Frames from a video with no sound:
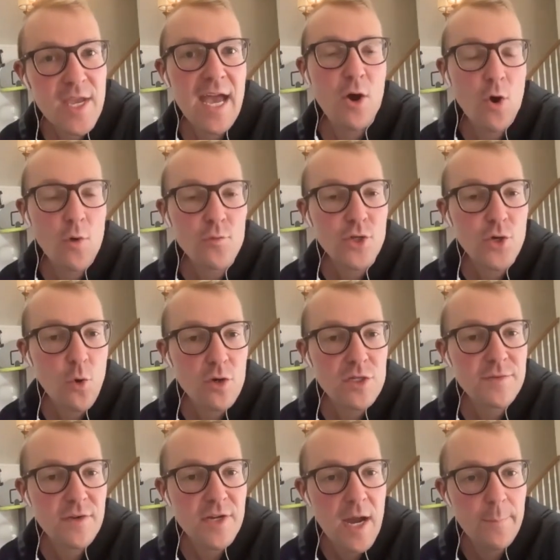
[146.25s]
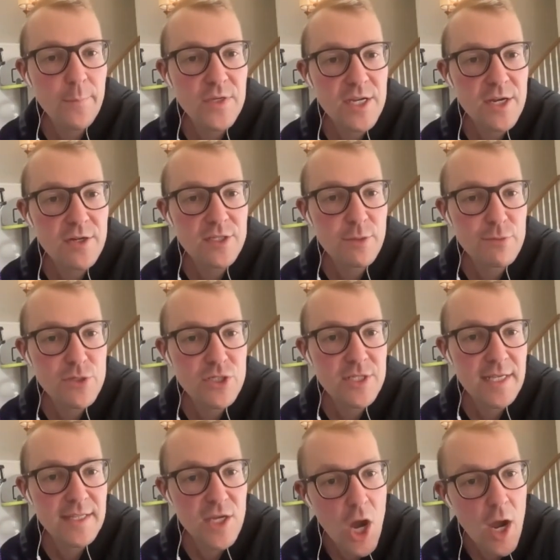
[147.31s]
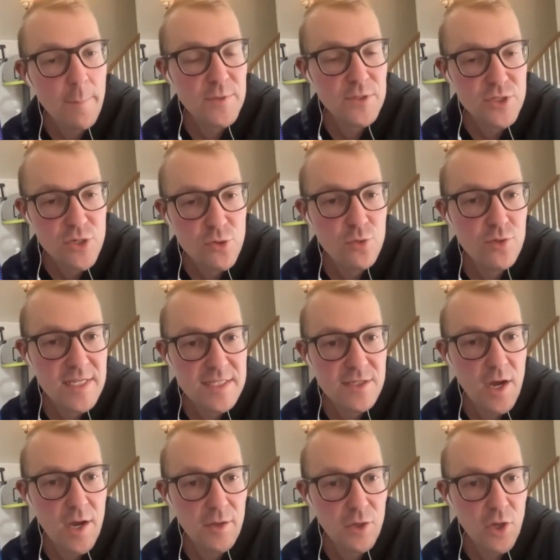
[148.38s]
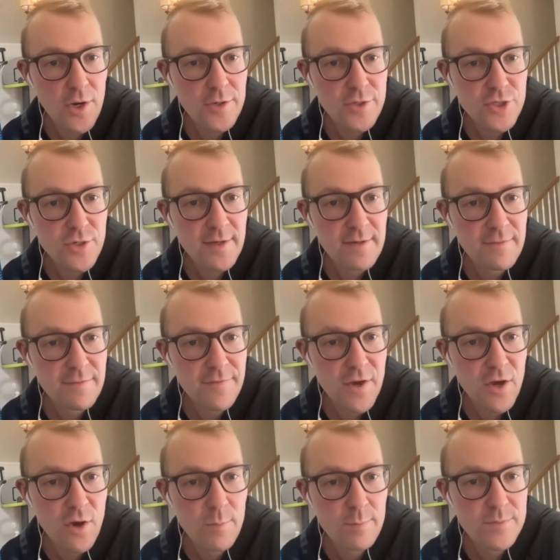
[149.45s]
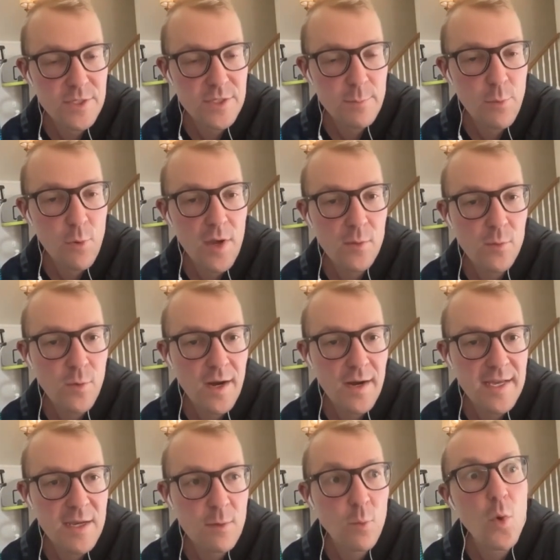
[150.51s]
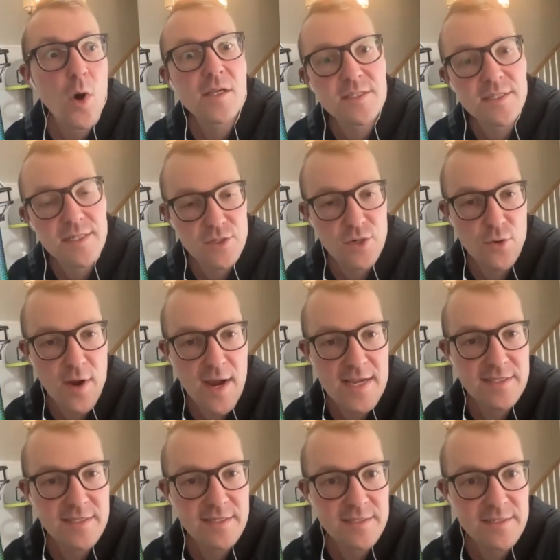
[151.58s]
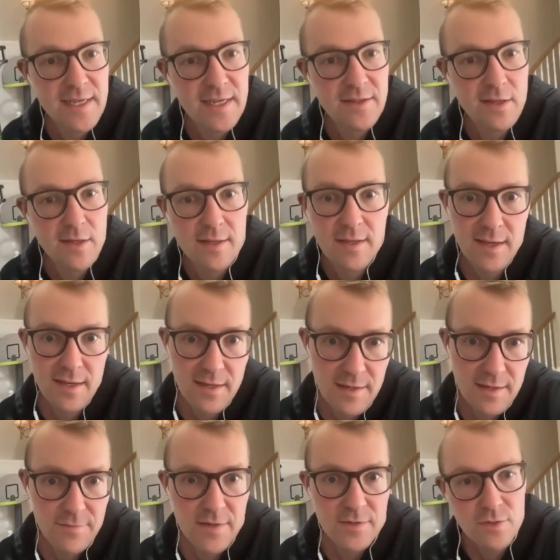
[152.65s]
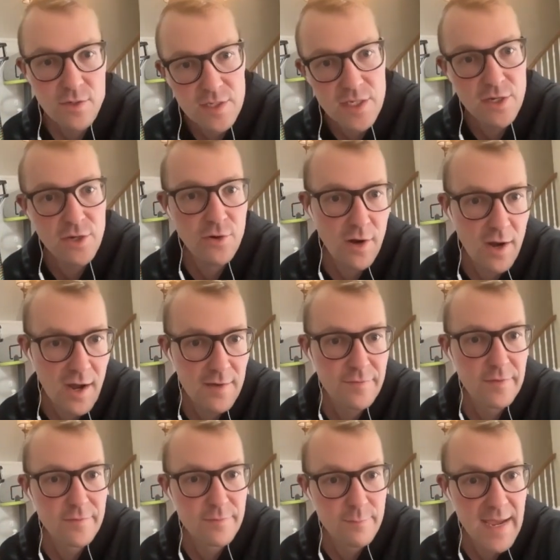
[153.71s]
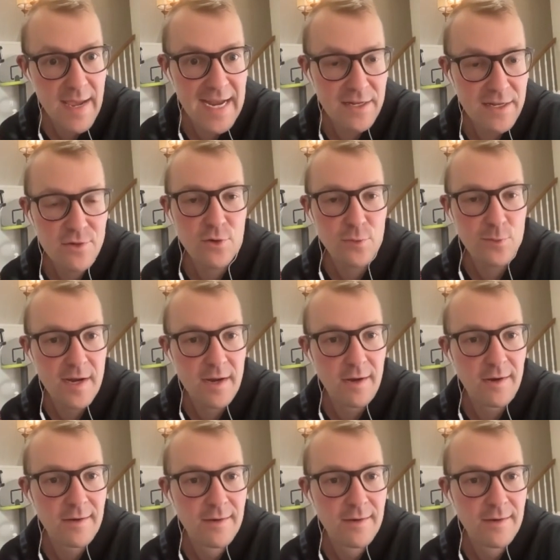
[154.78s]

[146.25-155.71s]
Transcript: over the course of a couple of years, it was just like the opportunities got larger in film to the point where it wasn't as crazy to say like, hey, if I took a year off of main career